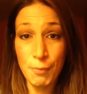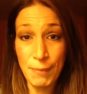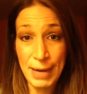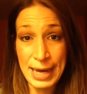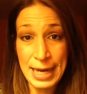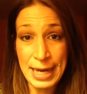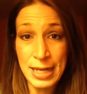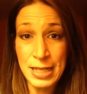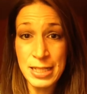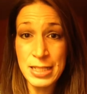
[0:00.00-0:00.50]

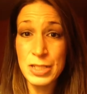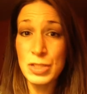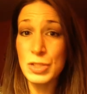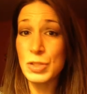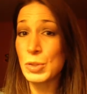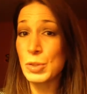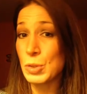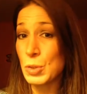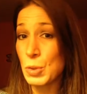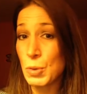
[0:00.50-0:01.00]
brand,
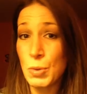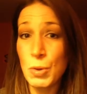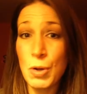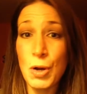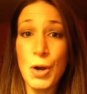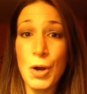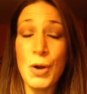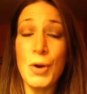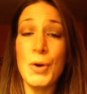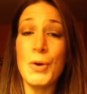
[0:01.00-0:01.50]

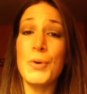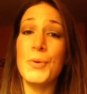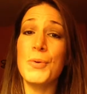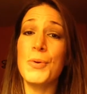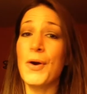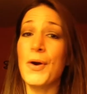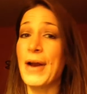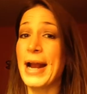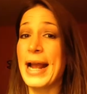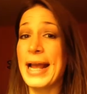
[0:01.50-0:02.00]

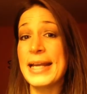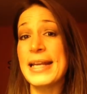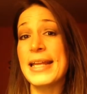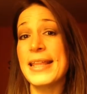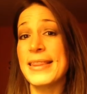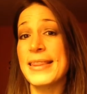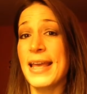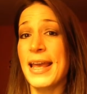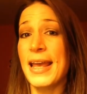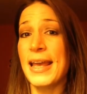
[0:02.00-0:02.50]
logo, or
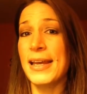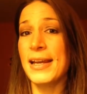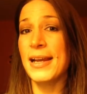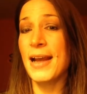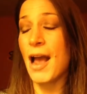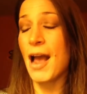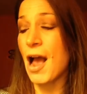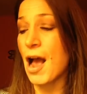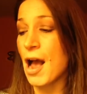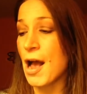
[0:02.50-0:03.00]

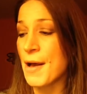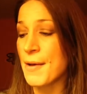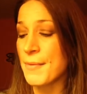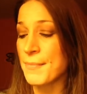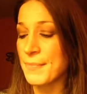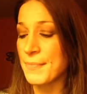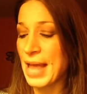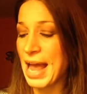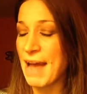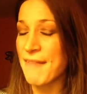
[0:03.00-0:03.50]
anything.
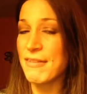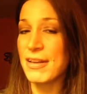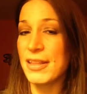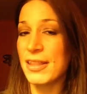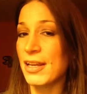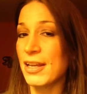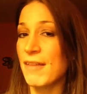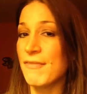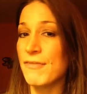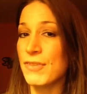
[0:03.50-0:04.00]

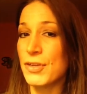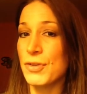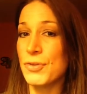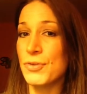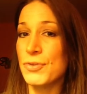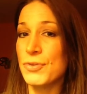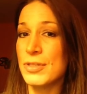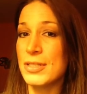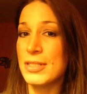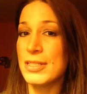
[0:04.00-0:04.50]
Everything I've
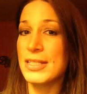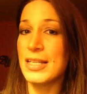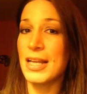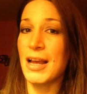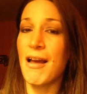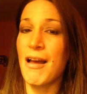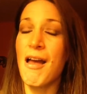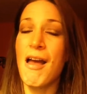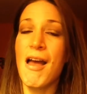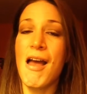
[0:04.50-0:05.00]
used
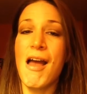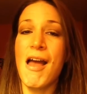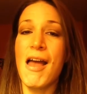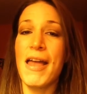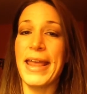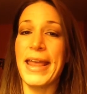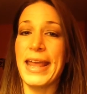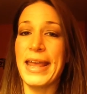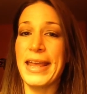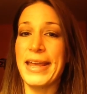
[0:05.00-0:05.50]

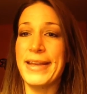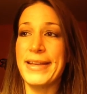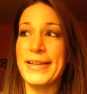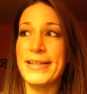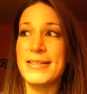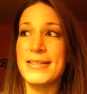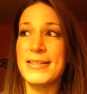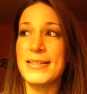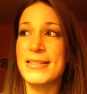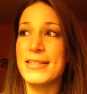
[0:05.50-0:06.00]

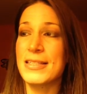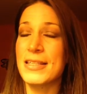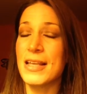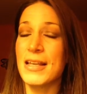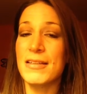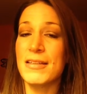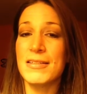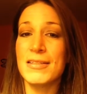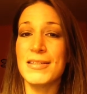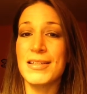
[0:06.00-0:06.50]
is,
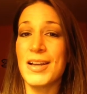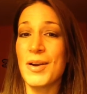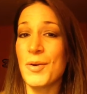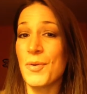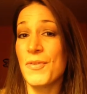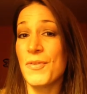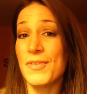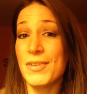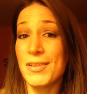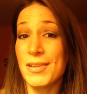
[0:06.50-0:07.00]

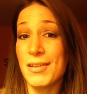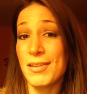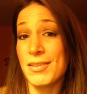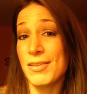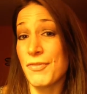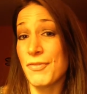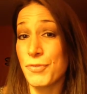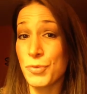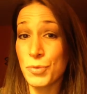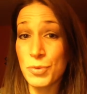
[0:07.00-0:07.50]

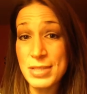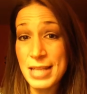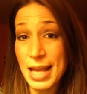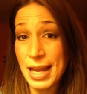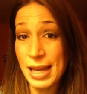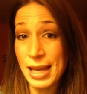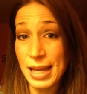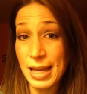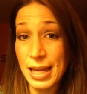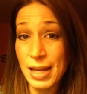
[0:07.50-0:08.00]
the foods
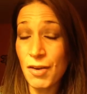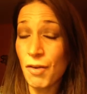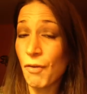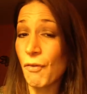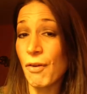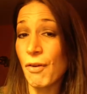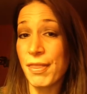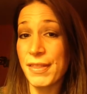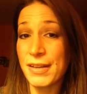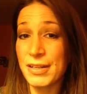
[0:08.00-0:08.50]
I eat are
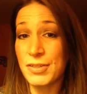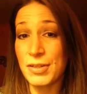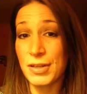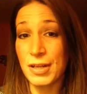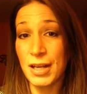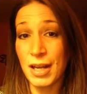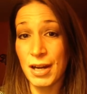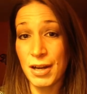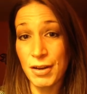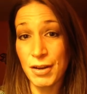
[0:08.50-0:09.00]
all things you
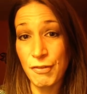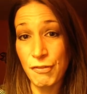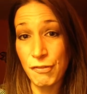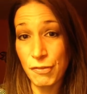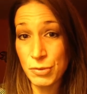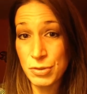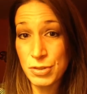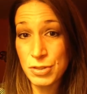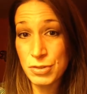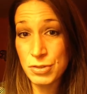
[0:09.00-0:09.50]
could get at your
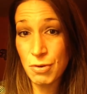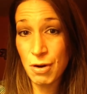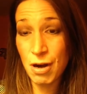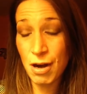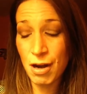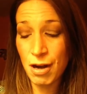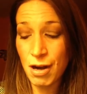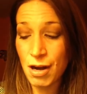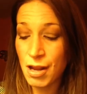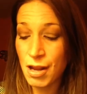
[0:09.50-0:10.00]
food
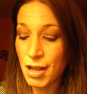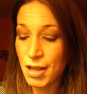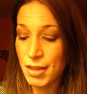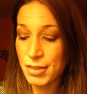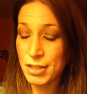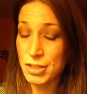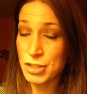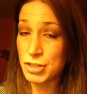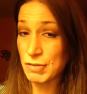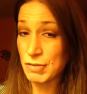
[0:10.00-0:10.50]
store.
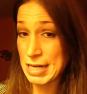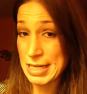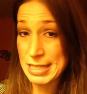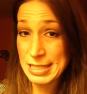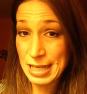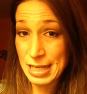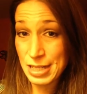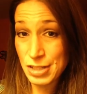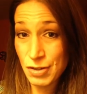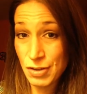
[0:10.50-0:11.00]
The
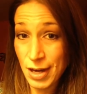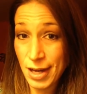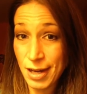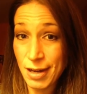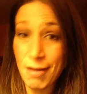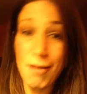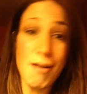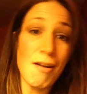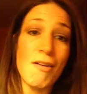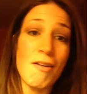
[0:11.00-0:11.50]
drinks I
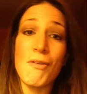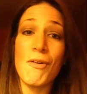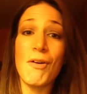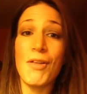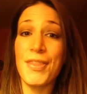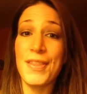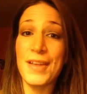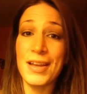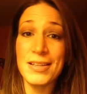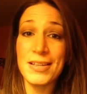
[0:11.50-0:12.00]
drink are
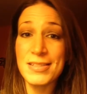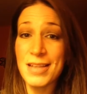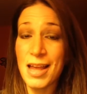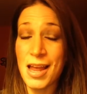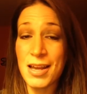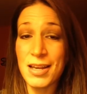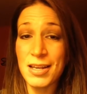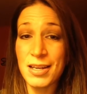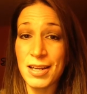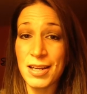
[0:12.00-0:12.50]
all things
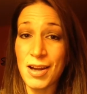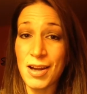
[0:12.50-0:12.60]
that,